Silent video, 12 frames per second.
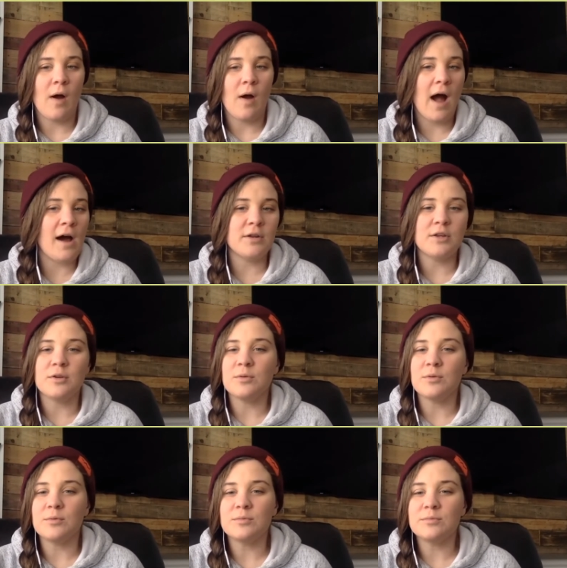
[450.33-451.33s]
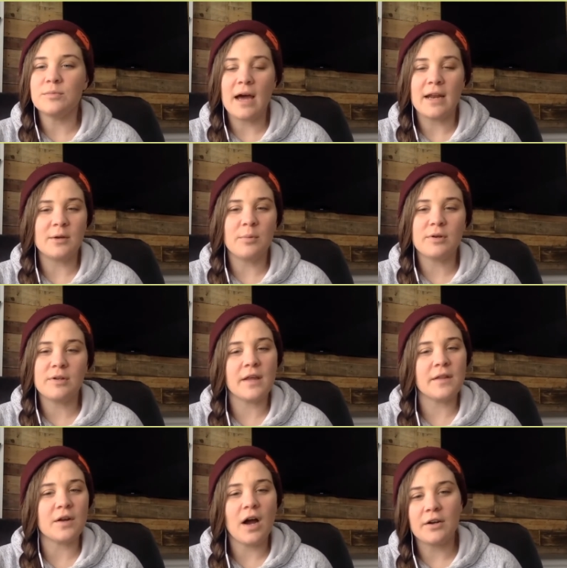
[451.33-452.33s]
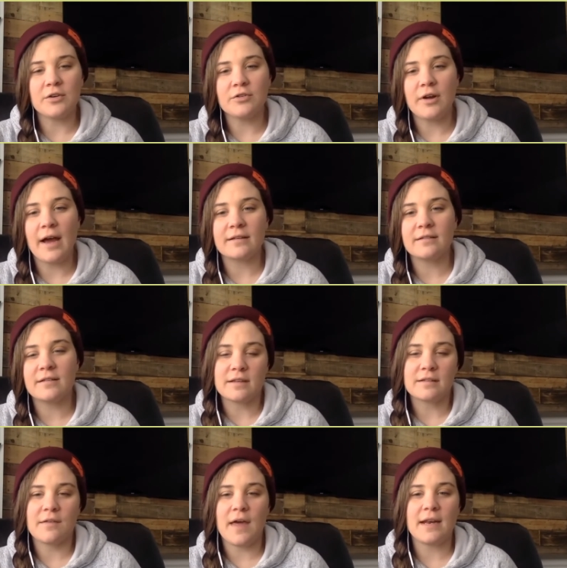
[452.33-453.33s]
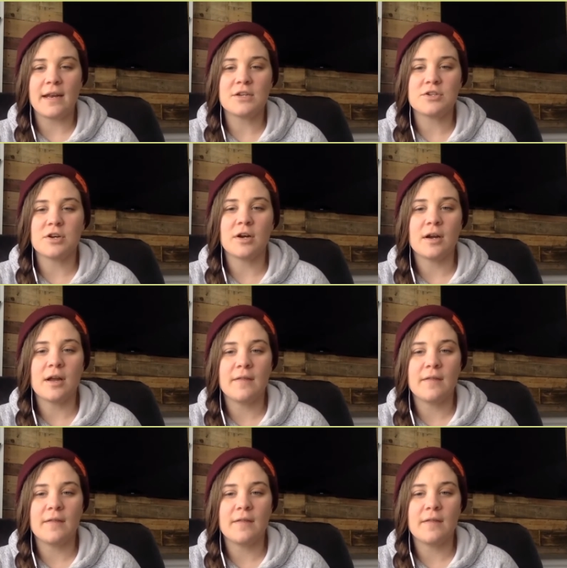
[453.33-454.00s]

how do you put together contracts, things of that nature.